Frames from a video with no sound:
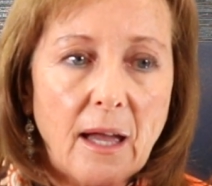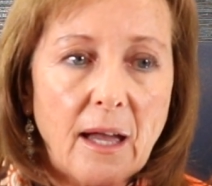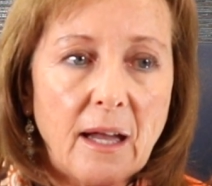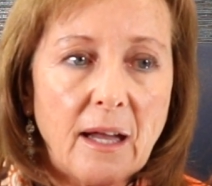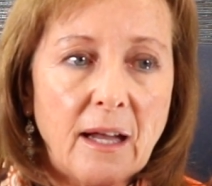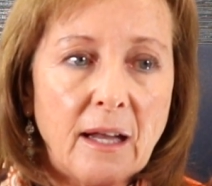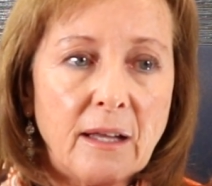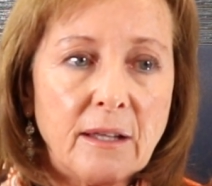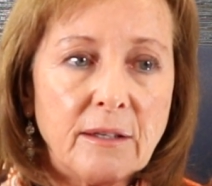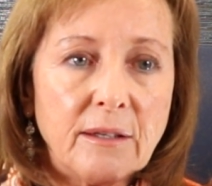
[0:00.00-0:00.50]

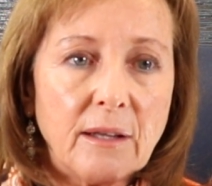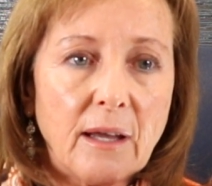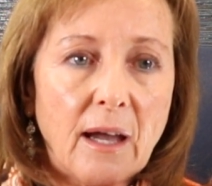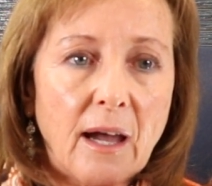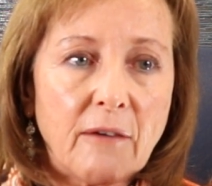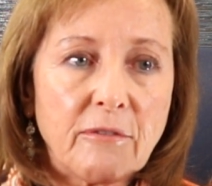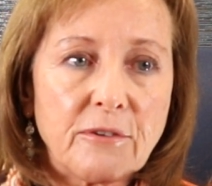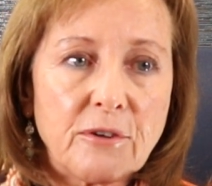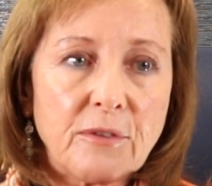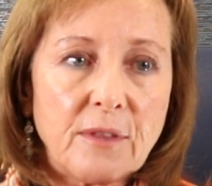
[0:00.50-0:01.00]
And
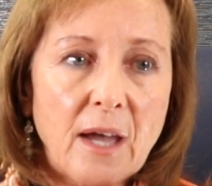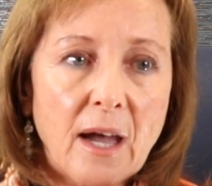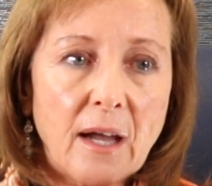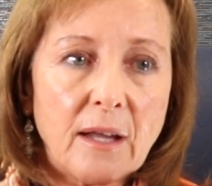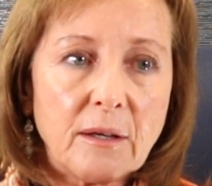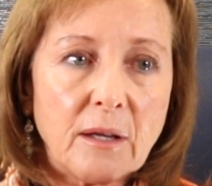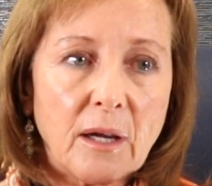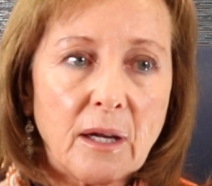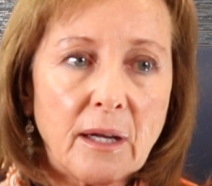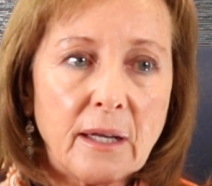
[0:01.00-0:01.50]
after
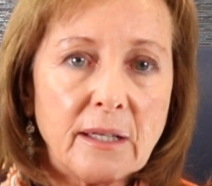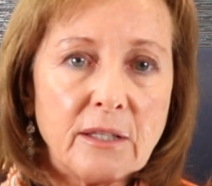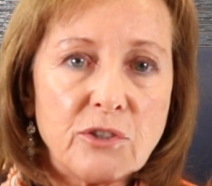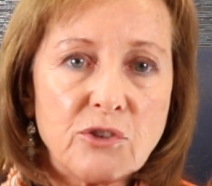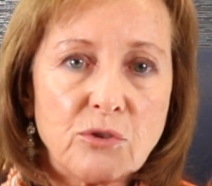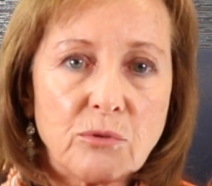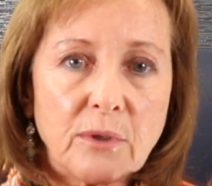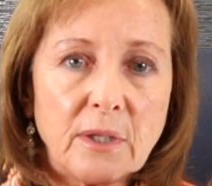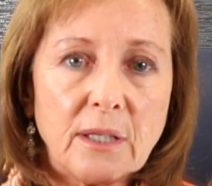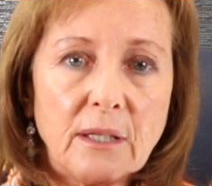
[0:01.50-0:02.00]
that, I
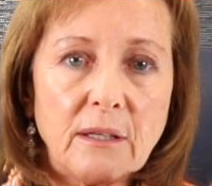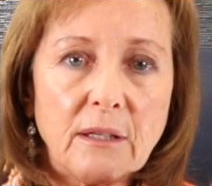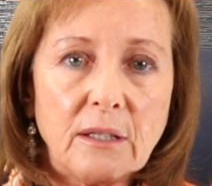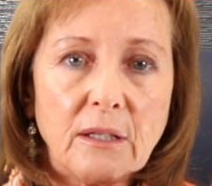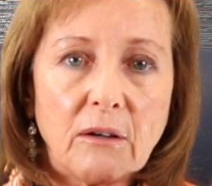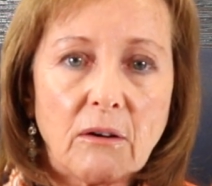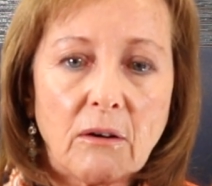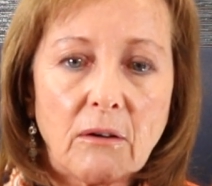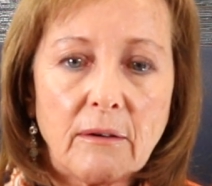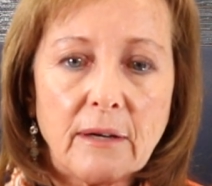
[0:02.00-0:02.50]
joined the
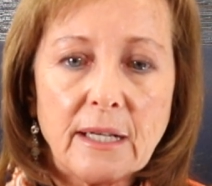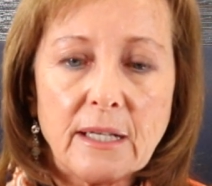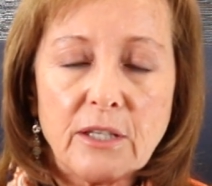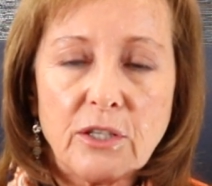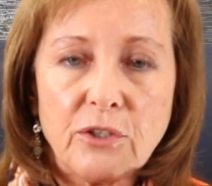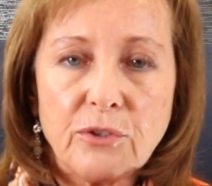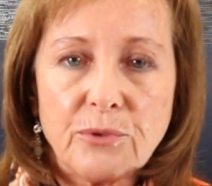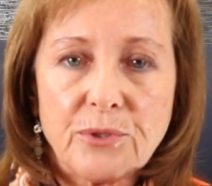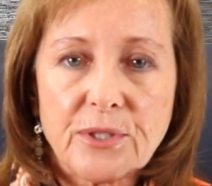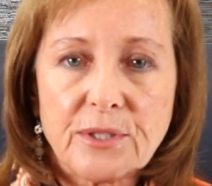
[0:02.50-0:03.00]

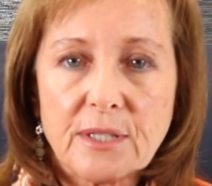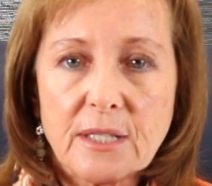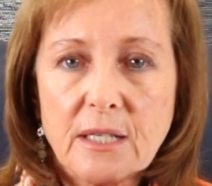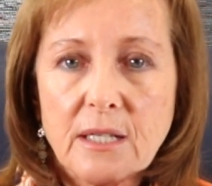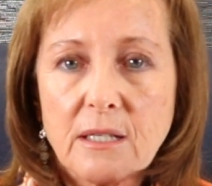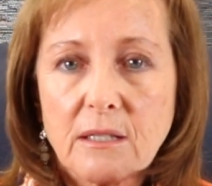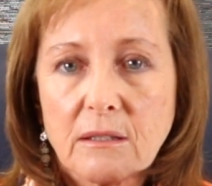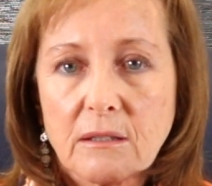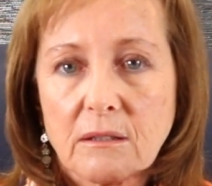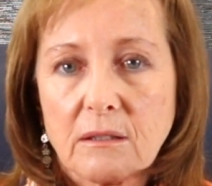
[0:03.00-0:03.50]

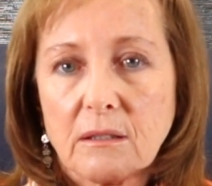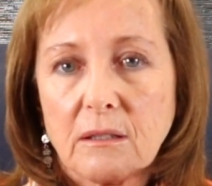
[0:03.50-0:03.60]
RAQC.